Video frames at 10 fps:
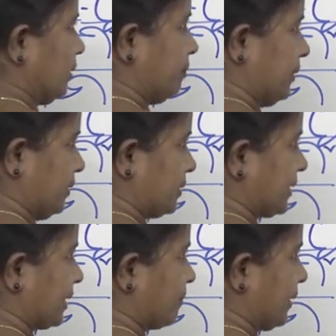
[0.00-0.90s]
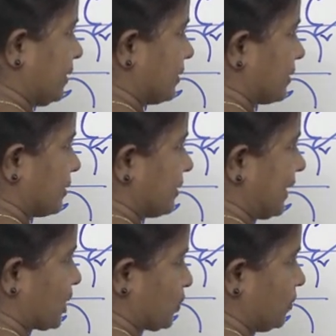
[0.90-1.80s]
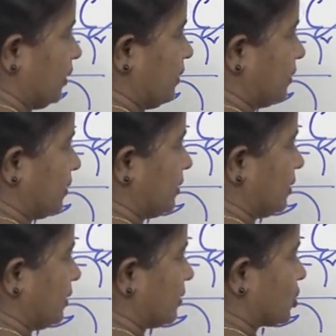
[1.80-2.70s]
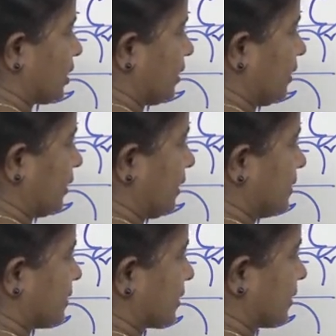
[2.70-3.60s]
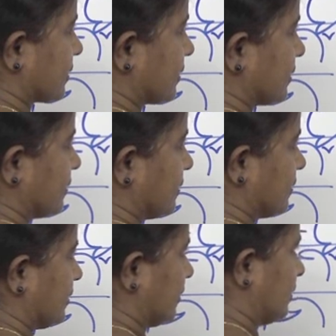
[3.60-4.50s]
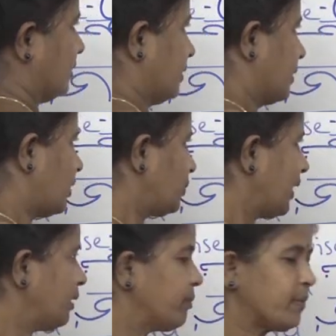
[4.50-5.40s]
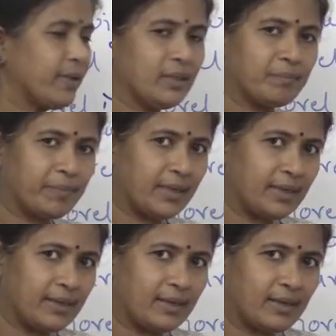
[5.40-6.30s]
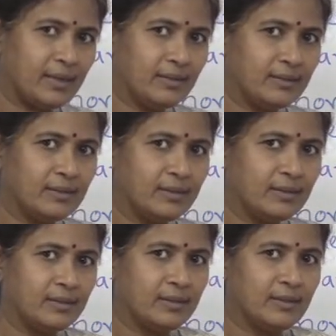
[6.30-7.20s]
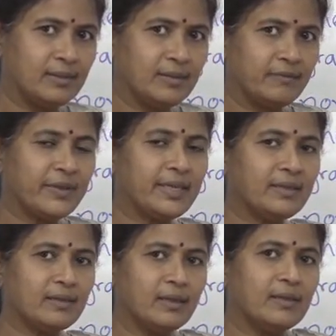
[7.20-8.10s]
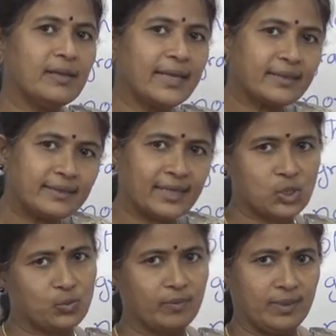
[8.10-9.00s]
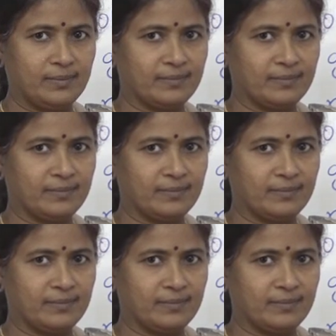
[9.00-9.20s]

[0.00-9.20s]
Per. Second place dash vowel. Che and surplus. Now in between P and R, we hear light dash vowel.